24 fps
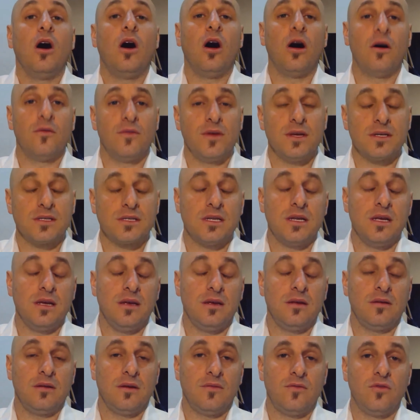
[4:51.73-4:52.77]

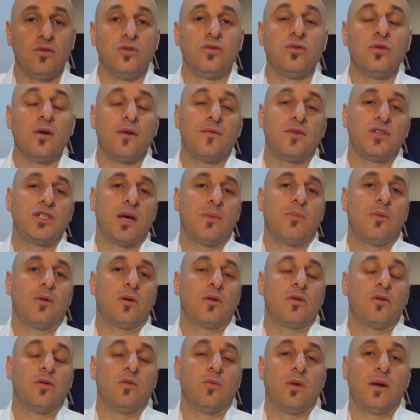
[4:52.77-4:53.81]
Obviously, if you do have a chatbot
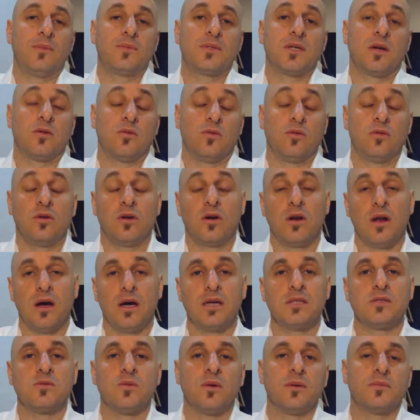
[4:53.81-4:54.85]
on your website or on your
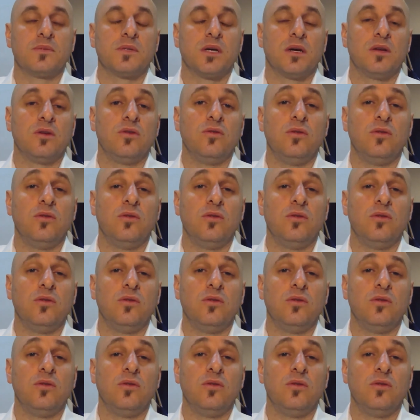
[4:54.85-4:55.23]
client's website,